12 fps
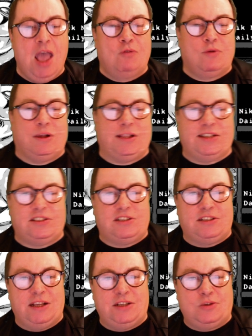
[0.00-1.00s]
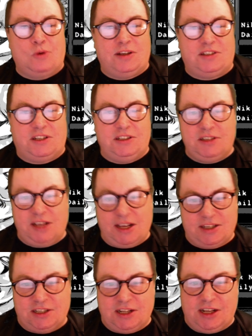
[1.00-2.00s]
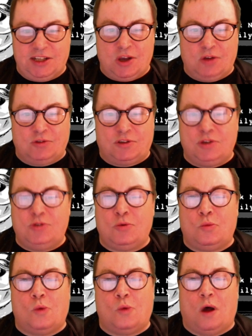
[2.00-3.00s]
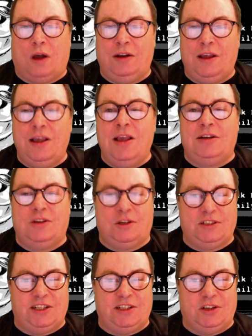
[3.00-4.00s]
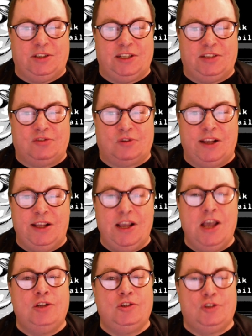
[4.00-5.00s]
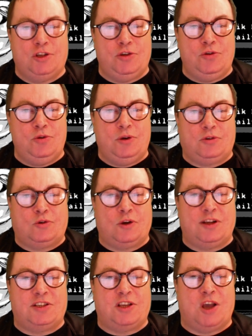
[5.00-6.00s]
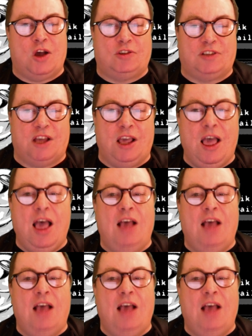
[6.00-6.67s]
Right, that's today's questions. Yesterday's answers. 1. 1993. 2. Chris Carter.